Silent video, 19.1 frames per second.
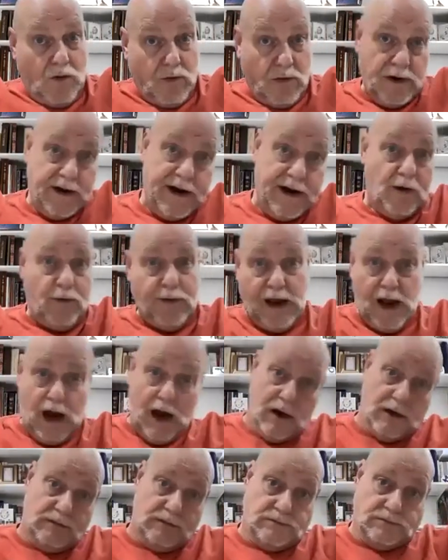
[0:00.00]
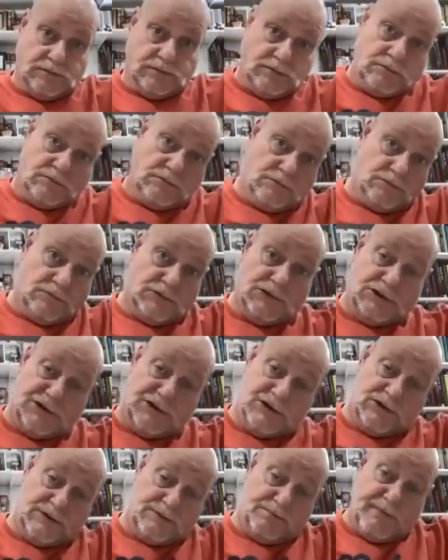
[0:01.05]
Where here we are. We're
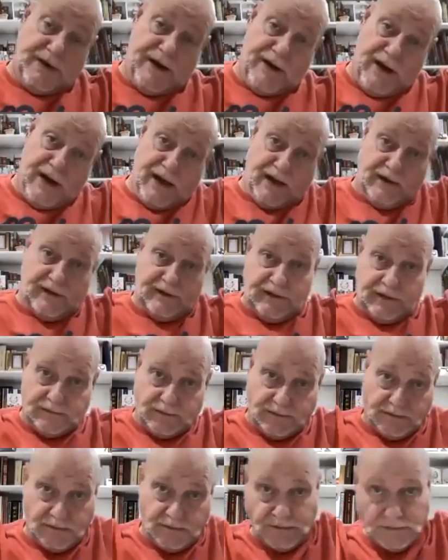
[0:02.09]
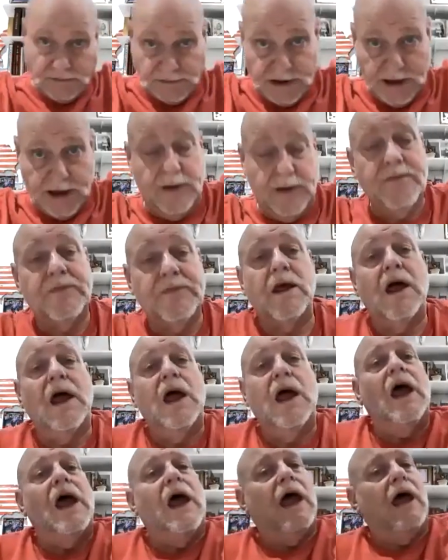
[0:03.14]
just marionettes, okay?
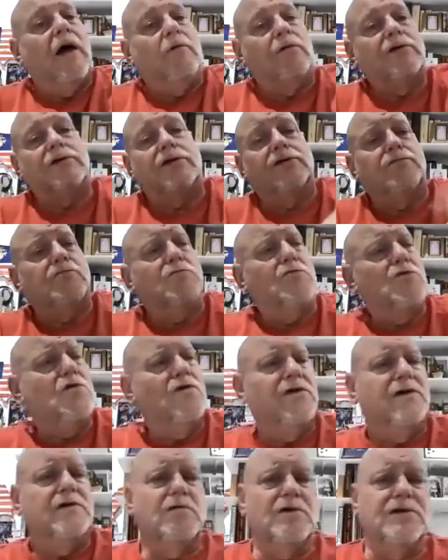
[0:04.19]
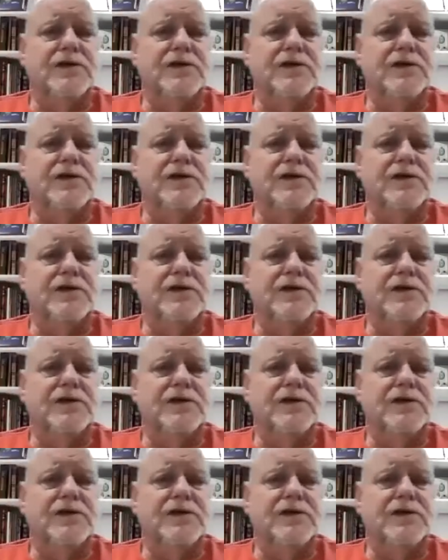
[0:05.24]
And we're just moving